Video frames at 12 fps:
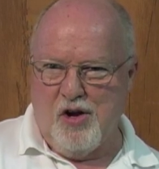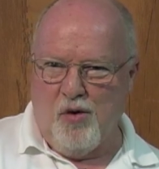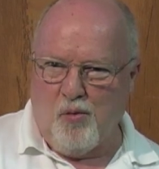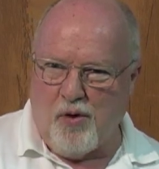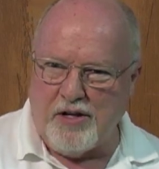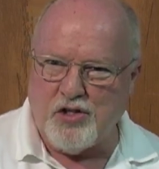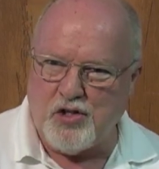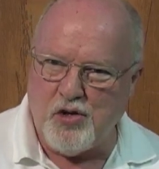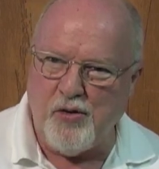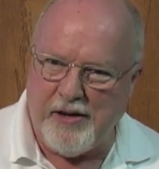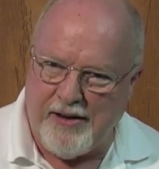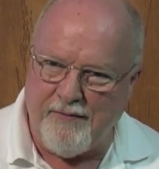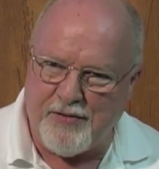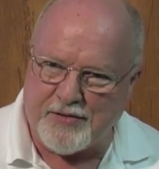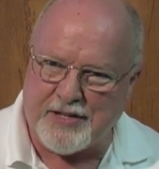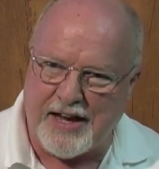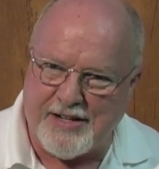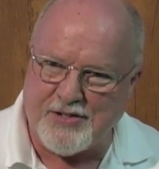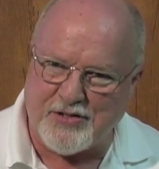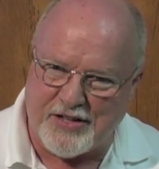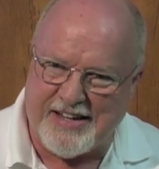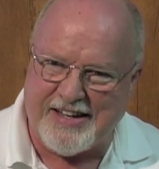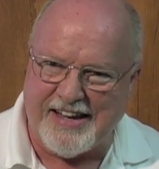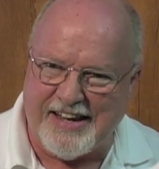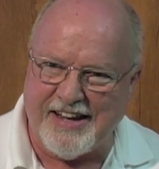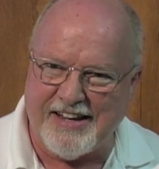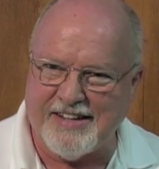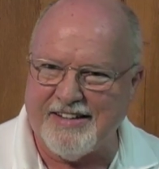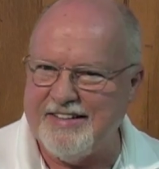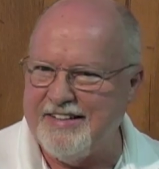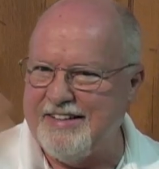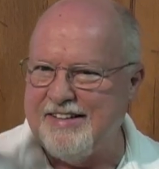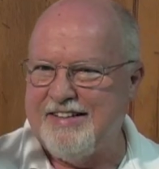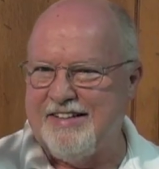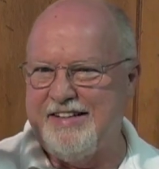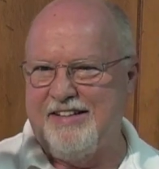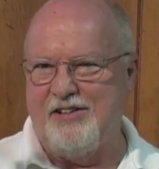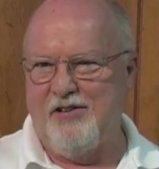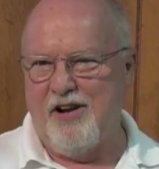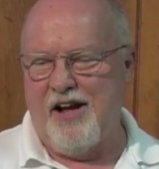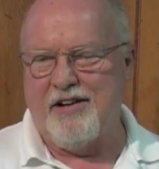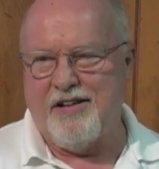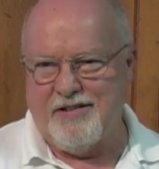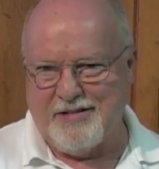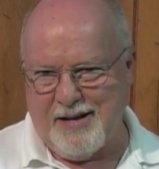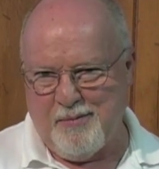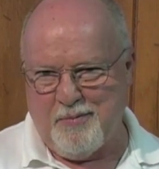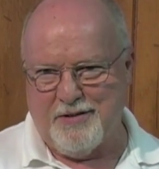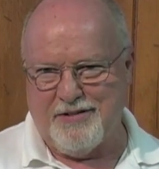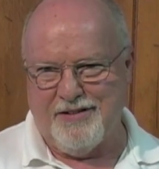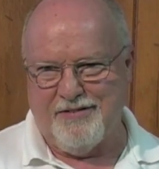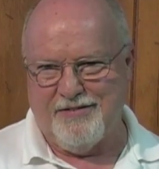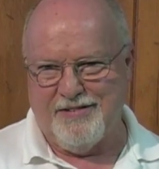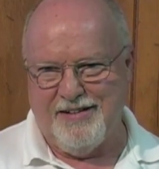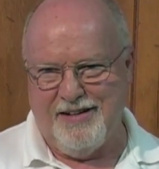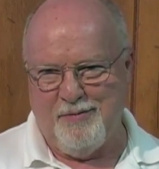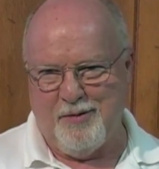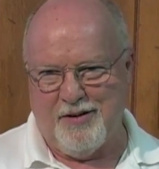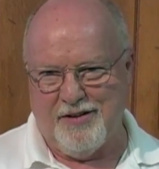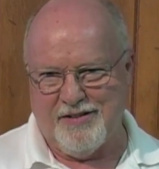Once you emphasize thinking, you're not contemplative anymore.